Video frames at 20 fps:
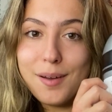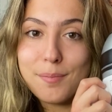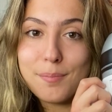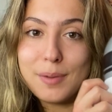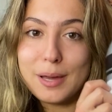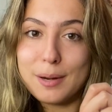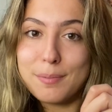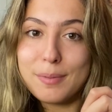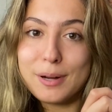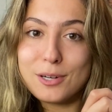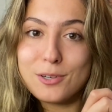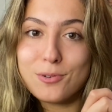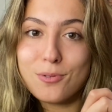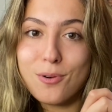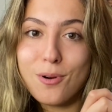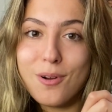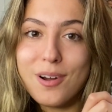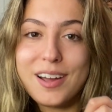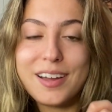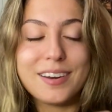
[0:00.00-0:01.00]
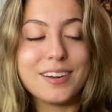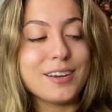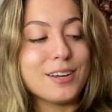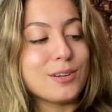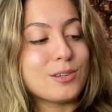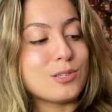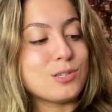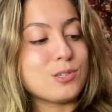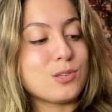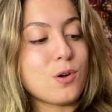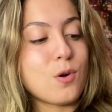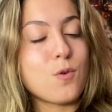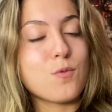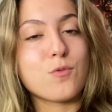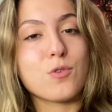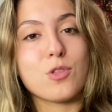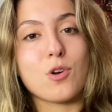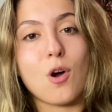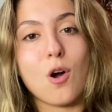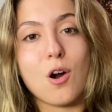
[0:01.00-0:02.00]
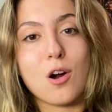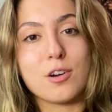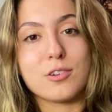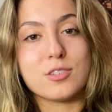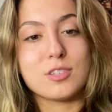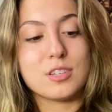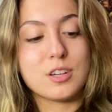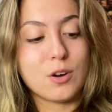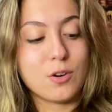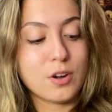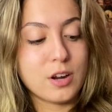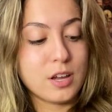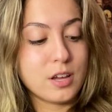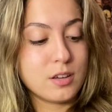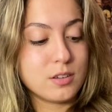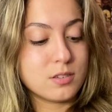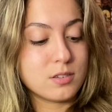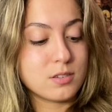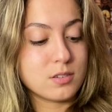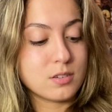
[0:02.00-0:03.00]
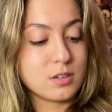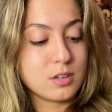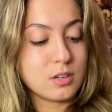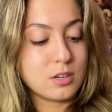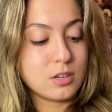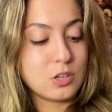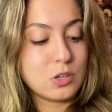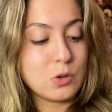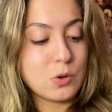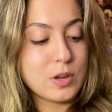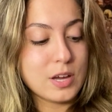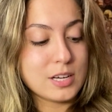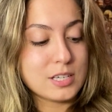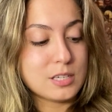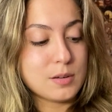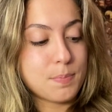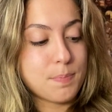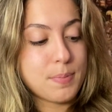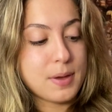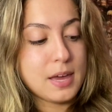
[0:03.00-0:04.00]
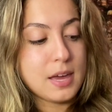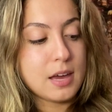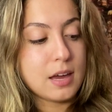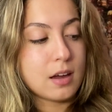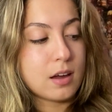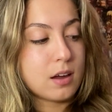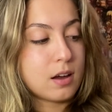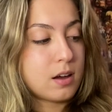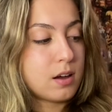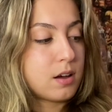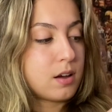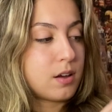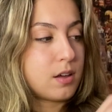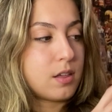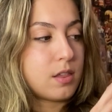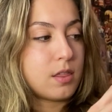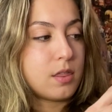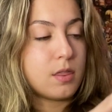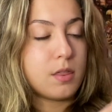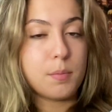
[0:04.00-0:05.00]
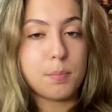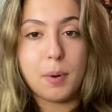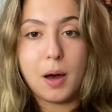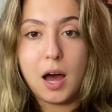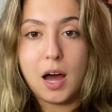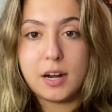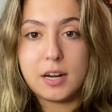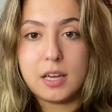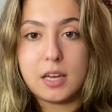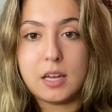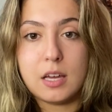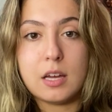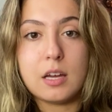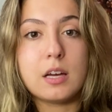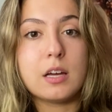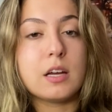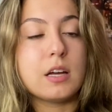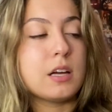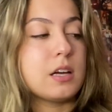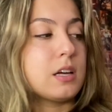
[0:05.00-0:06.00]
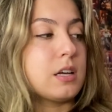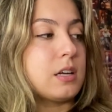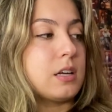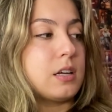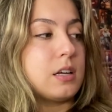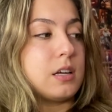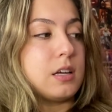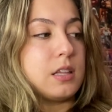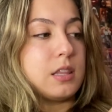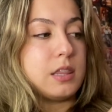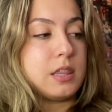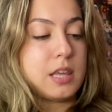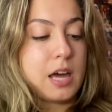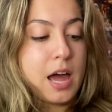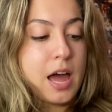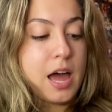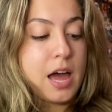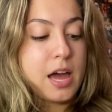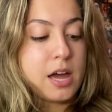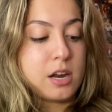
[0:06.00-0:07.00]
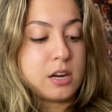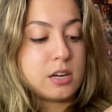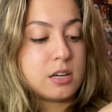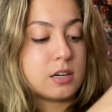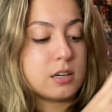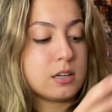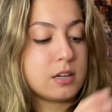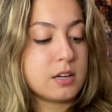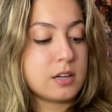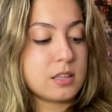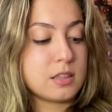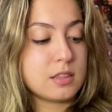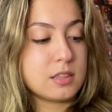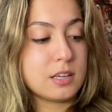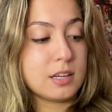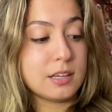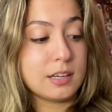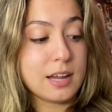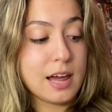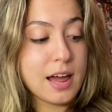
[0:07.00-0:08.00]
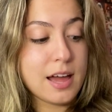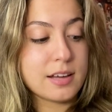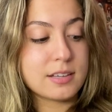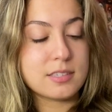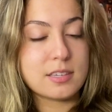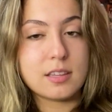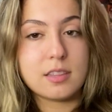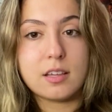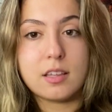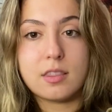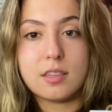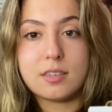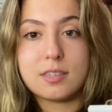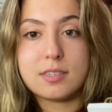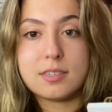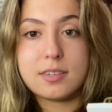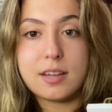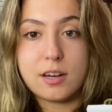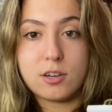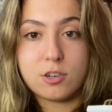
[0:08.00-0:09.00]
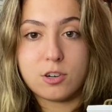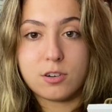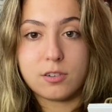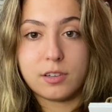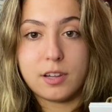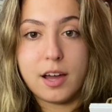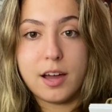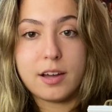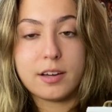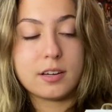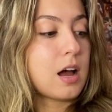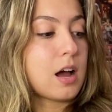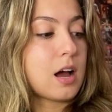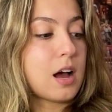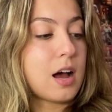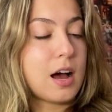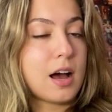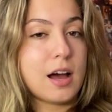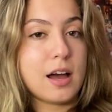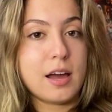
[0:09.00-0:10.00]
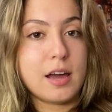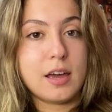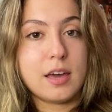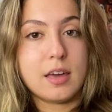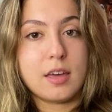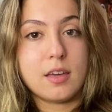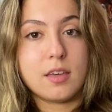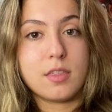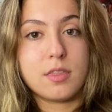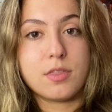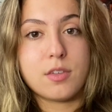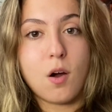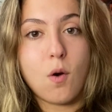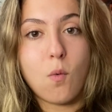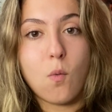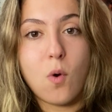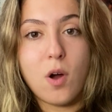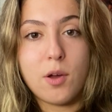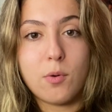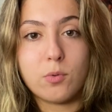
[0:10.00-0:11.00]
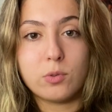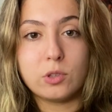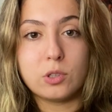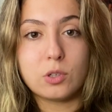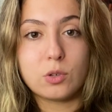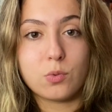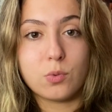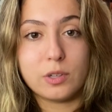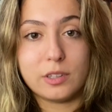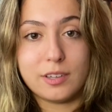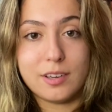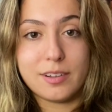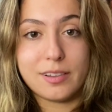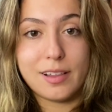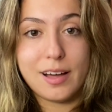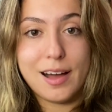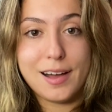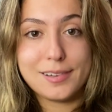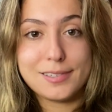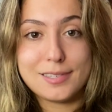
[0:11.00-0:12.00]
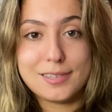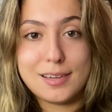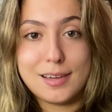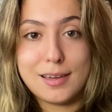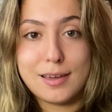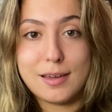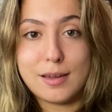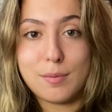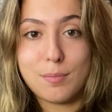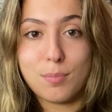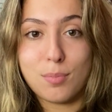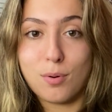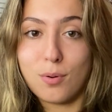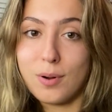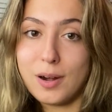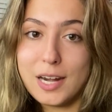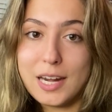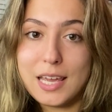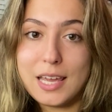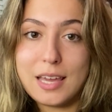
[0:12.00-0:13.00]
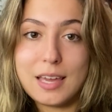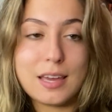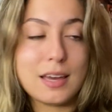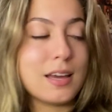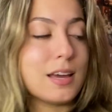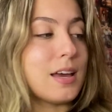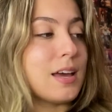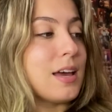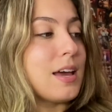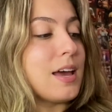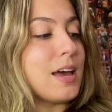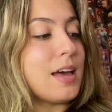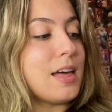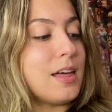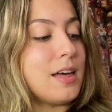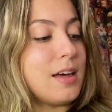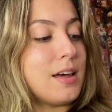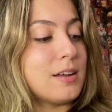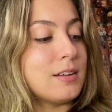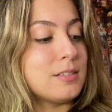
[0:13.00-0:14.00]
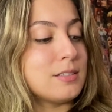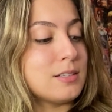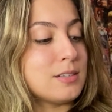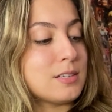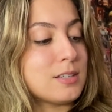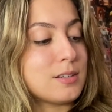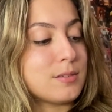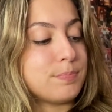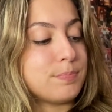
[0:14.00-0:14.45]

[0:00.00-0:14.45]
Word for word: made my droid. So for the R series, you get to pick the body, the head, the legs, and then the center leg. I thought white would look really classy and pretty and